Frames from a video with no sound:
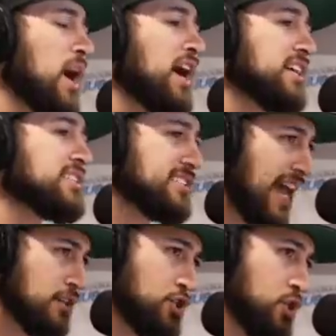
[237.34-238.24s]
what a
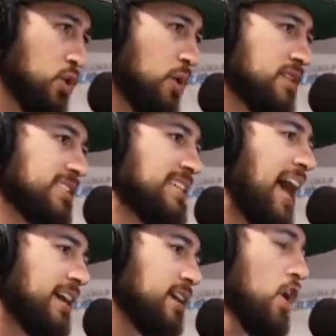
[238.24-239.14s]
sensual
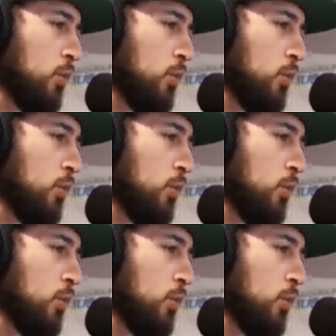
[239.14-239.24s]
sight.